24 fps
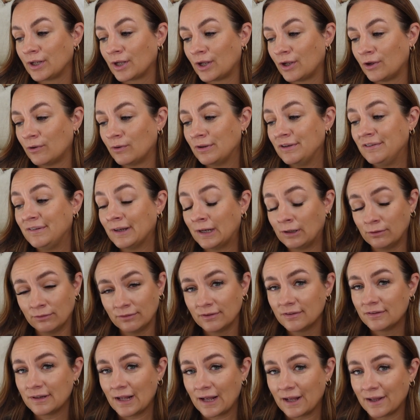go
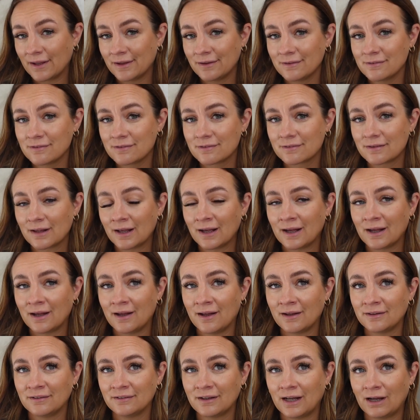downstairs
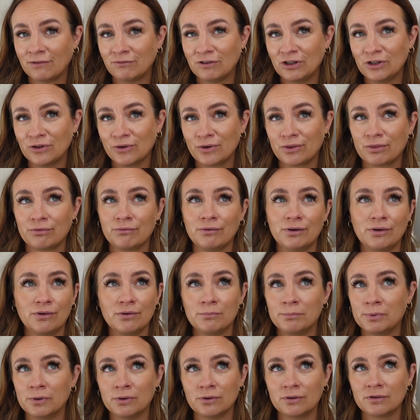and have a look through the
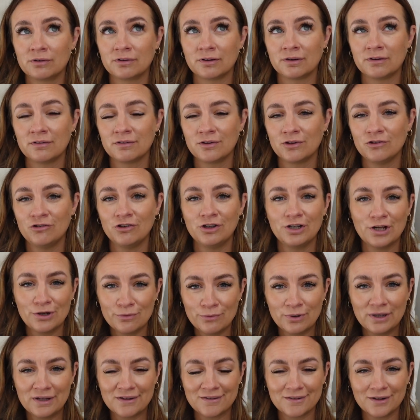boxes because you know
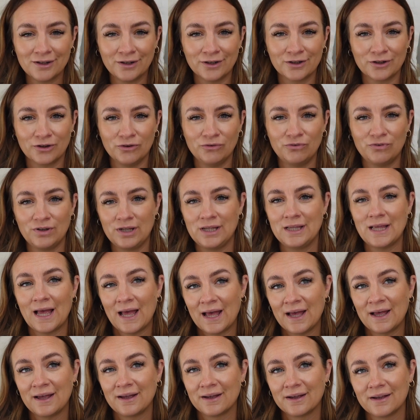what it's like I
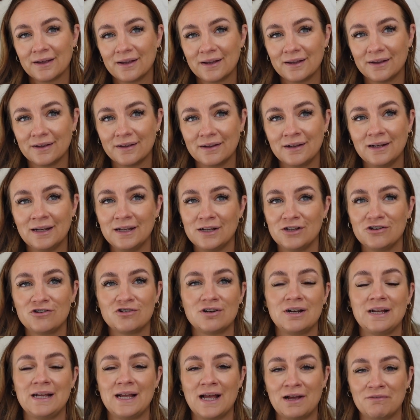forget
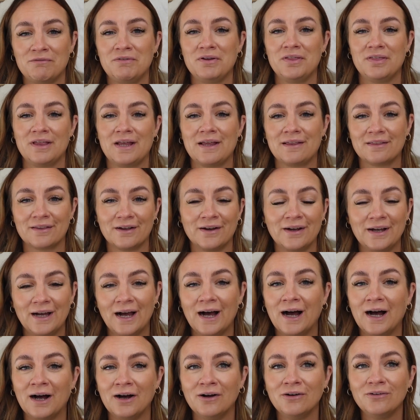literally everything that I
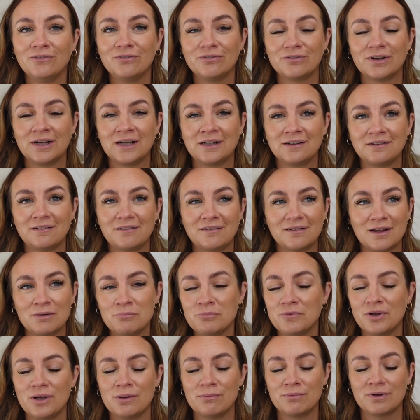have and
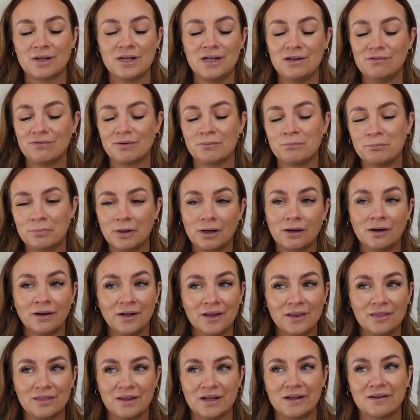sometimes I even
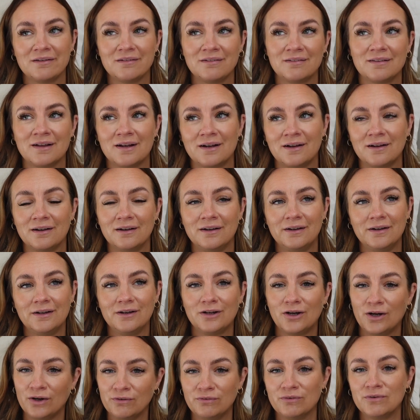buy things that
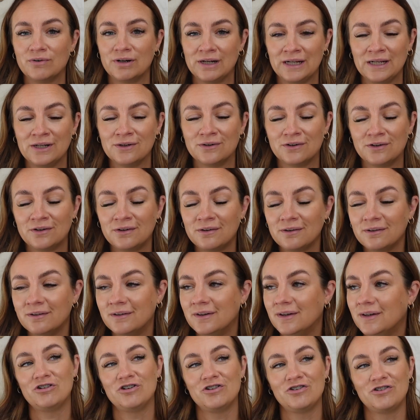I've already got
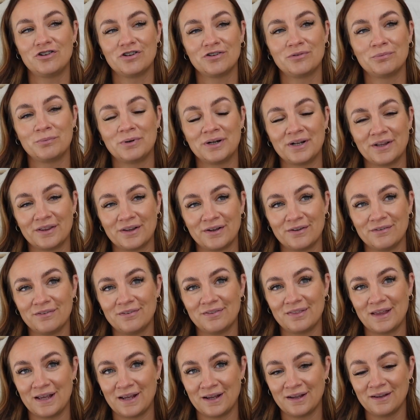which is just one of those
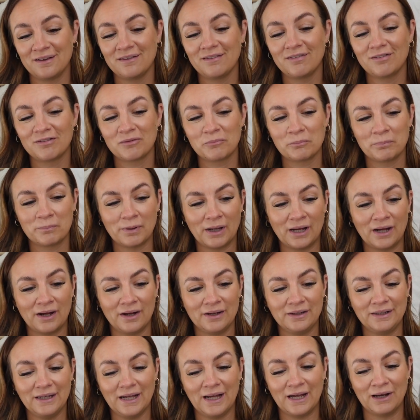things
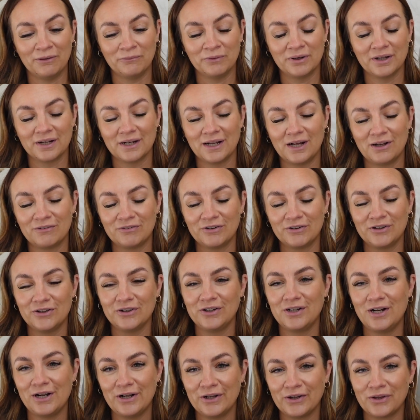but yeah we're going to have a
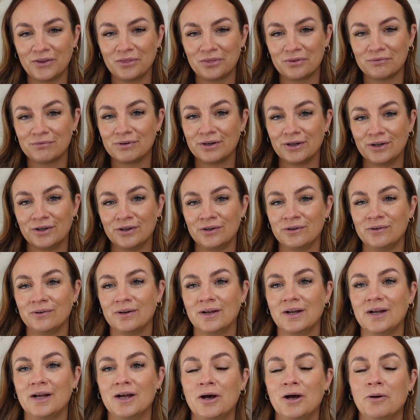good look through
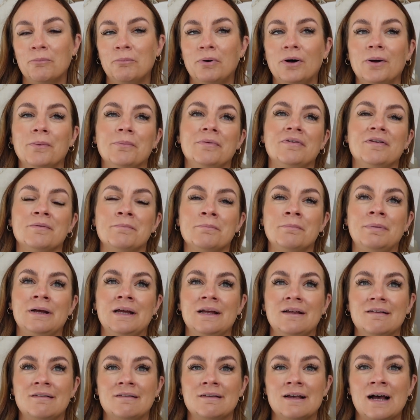pop some
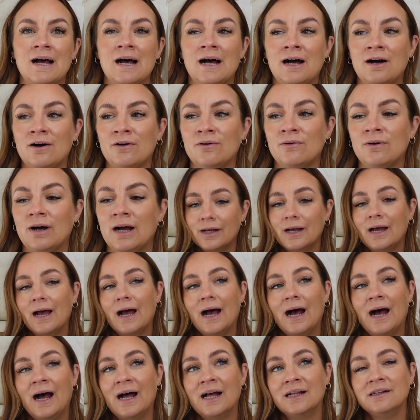bits out
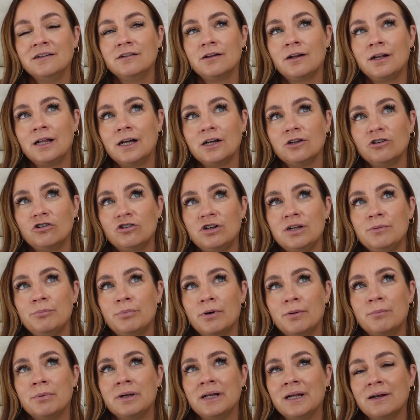and I'll actually
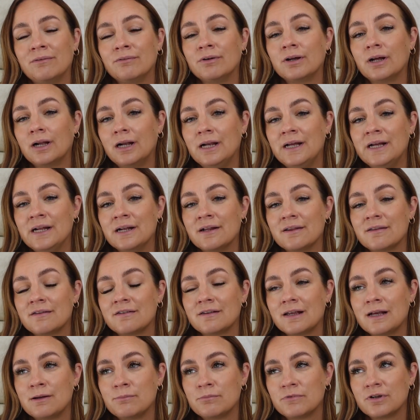probably have a clean at the
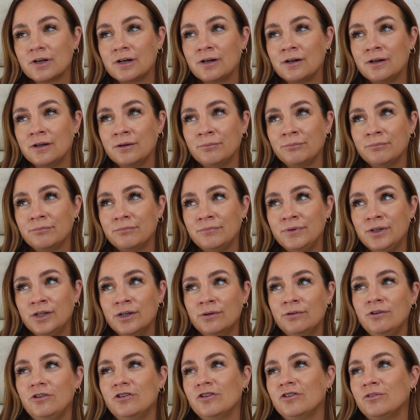same time. You know
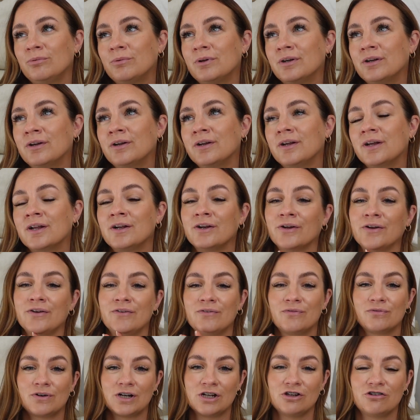you just want like a nice
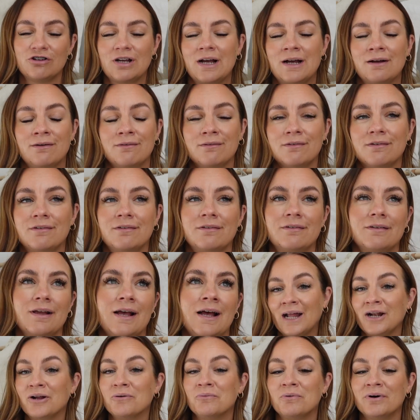fresh house
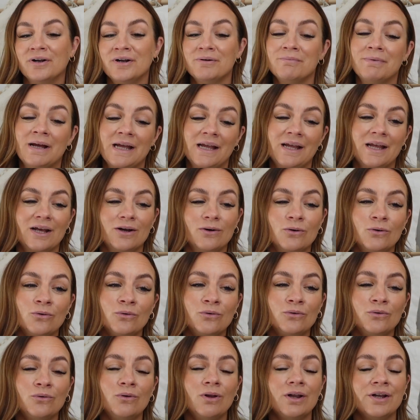and I want to make it
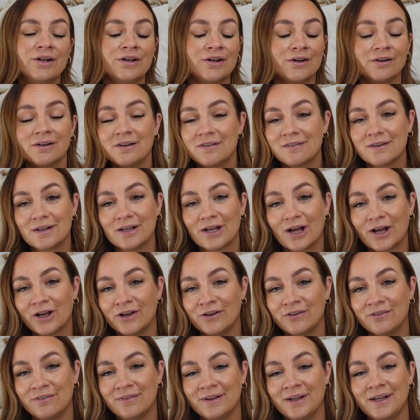all nice and
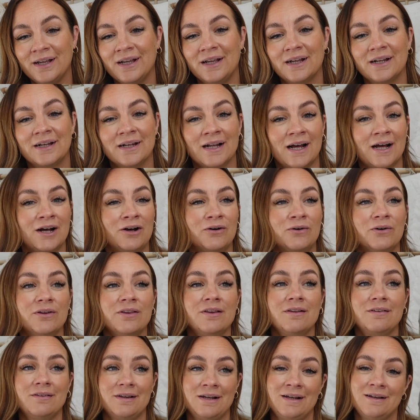cosy now
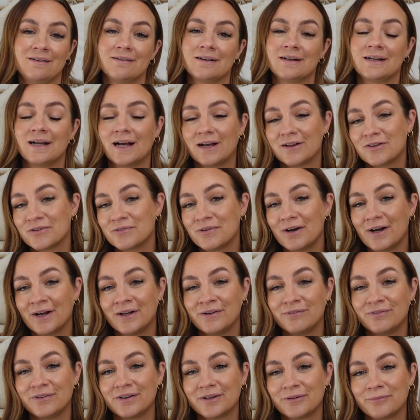the season has arrived.